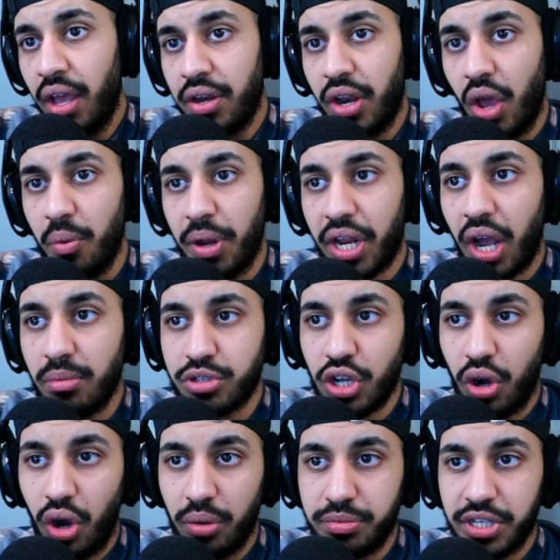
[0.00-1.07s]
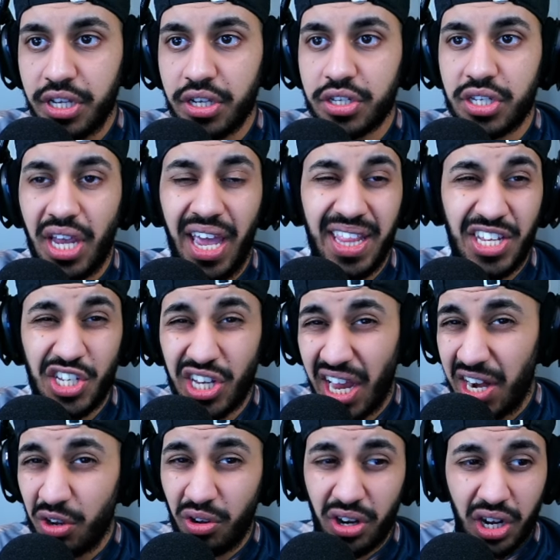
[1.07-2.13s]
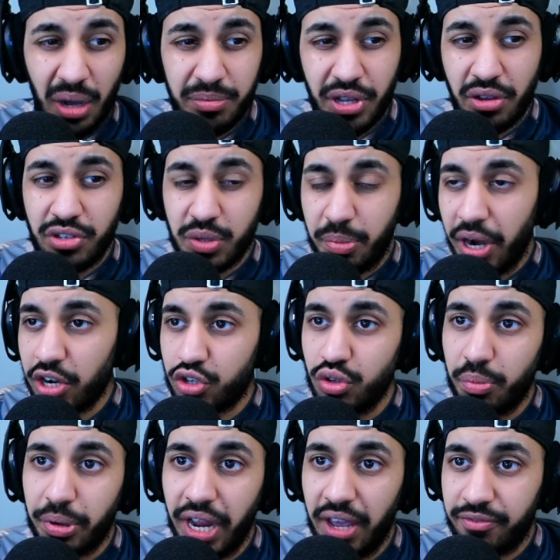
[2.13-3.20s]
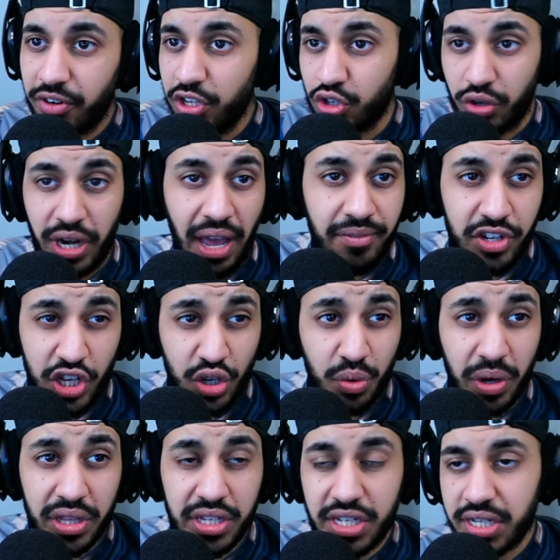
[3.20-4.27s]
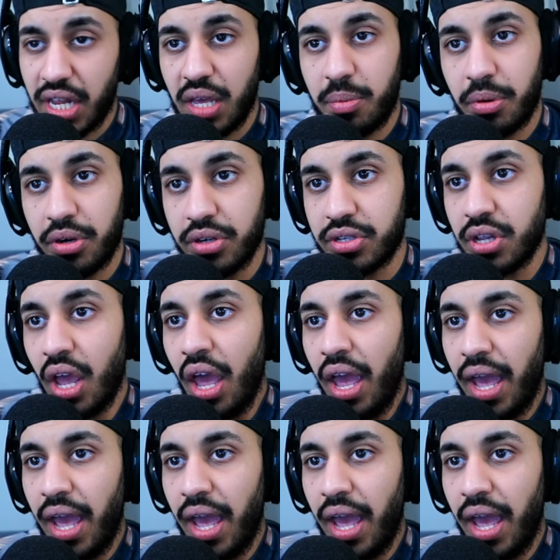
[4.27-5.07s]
Now, when it comes to optics, this is kind of going to come down to personal preference on every single one of these snipers.